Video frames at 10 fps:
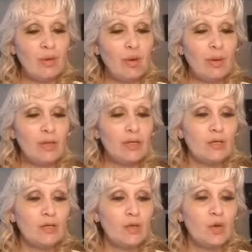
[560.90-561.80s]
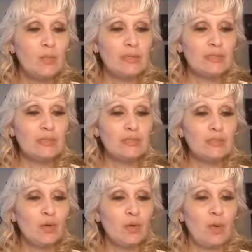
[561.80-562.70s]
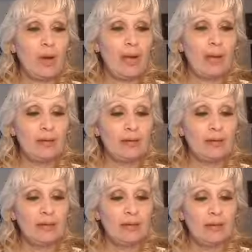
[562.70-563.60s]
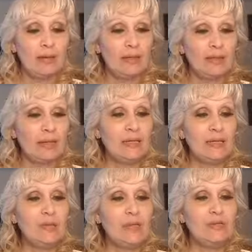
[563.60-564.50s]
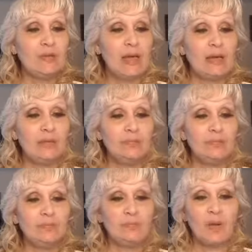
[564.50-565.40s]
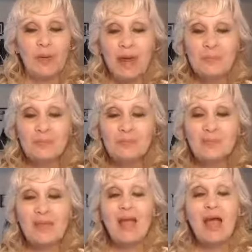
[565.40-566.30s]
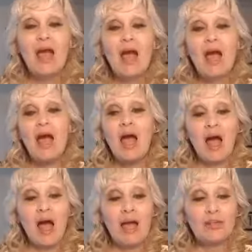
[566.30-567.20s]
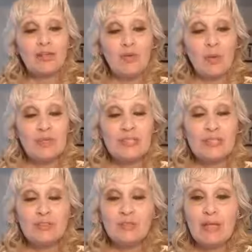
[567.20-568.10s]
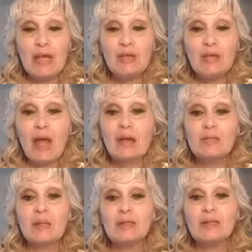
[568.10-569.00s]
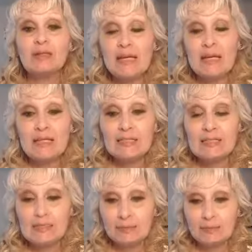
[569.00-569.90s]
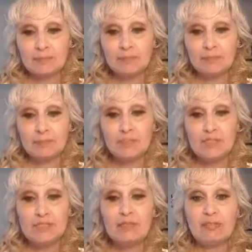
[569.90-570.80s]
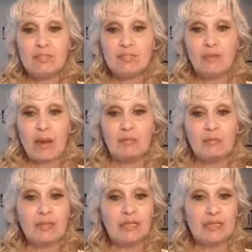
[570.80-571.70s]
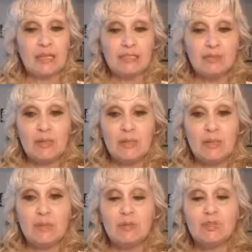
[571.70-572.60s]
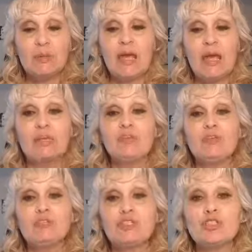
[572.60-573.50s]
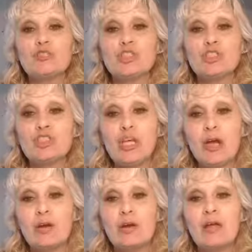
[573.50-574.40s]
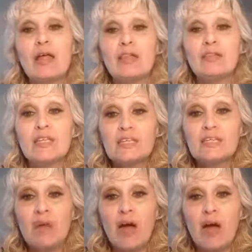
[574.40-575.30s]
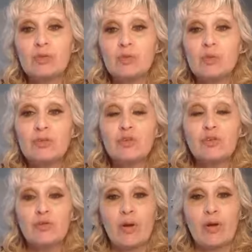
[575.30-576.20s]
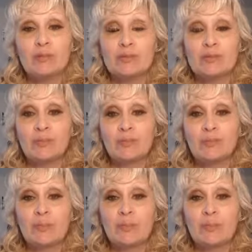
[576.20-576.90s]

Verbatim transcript: growing your business your way in any way you can. Okay? I look forward to seeing you later. And please send this around. Let's get as many people as we can. If you choose to share this value with your friends,